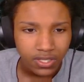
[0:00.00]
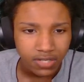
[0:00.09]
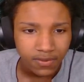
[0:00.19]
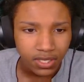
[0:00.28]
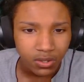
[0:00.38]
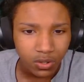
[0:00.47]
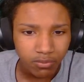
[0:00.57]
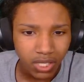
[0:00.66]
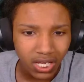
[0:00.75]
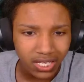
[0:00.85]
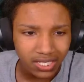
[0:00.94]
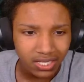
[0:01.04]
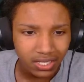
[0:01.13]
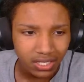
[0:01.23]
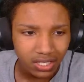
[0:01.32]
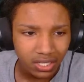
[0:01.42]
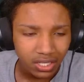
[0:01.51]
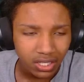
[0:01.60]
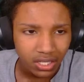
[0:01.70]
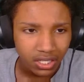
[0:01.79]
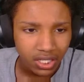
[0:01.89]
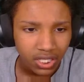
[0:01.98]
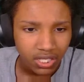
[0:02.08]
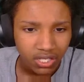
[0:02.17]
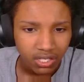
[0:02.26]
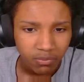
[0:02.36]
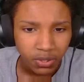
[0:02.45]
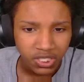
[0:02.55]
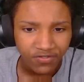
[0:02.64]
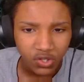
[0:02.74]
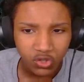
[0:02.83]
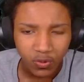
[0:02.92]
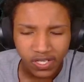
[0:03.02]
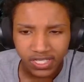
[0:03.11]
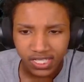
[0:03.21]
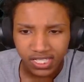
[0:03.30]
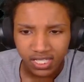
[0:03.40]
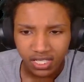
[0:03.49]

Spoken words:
everything going black? Bro, this feels racist.